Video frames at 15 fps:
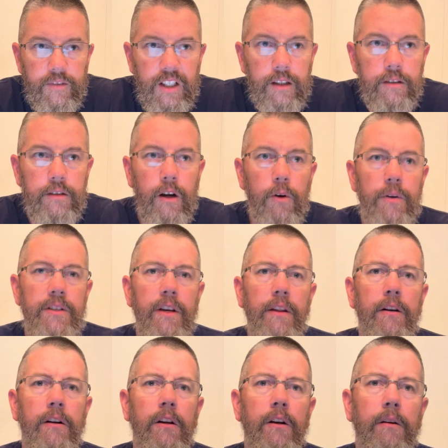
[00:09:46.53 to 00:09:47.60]
So I'm
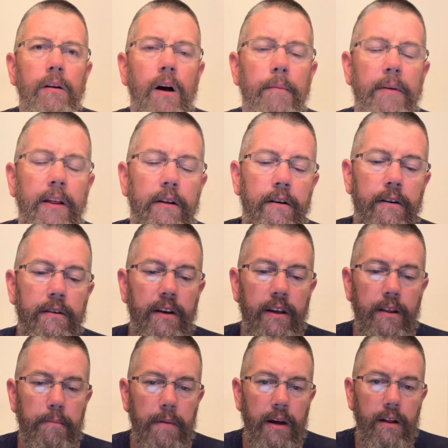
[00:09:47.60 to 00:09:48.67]
either gonna
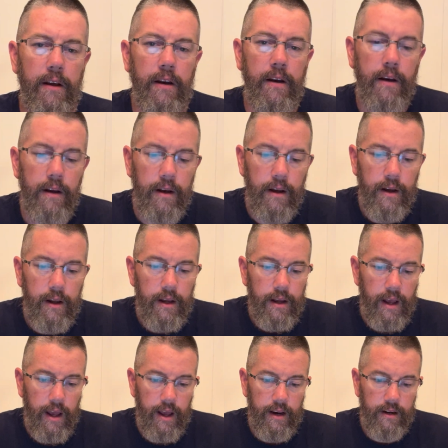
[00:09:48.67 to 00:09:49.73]
take the belly
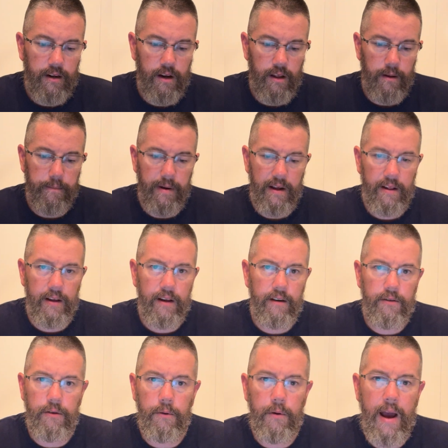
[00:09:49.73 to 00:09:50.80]
and cut the belly
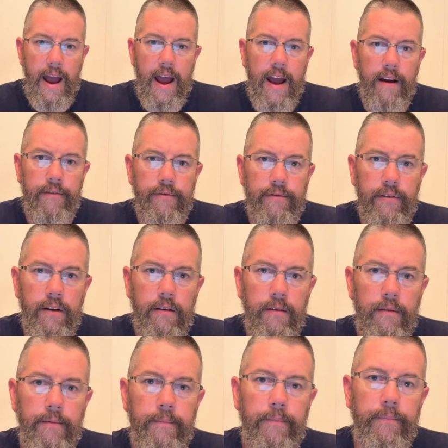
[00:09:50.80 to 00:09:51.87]
into half,
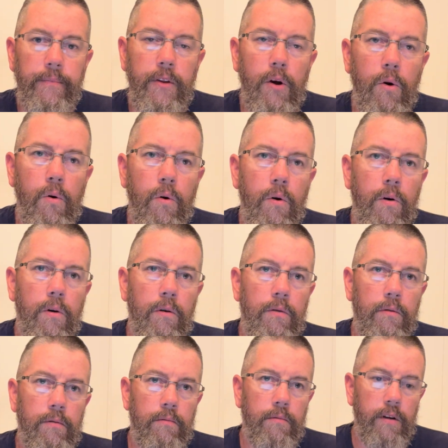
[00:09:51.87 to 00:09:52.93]
or
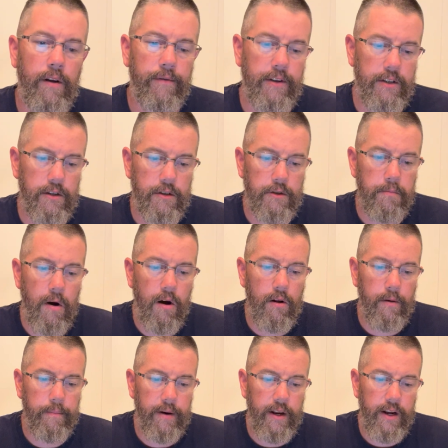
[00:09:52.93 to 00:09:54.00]
if it's a
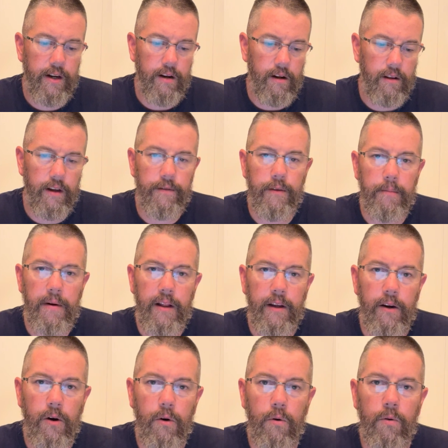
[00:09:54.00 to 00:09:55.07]
smaller pig, I'll leave the
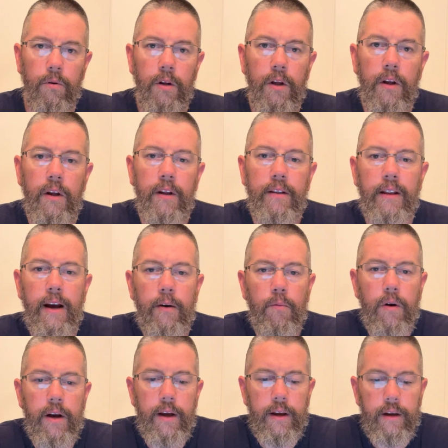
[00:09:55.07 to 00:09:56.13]
belly whole. That
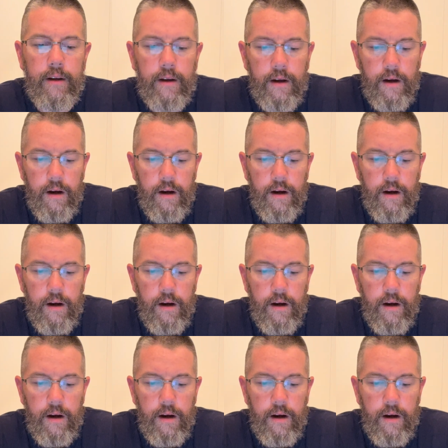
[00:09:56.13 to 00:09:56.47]
way,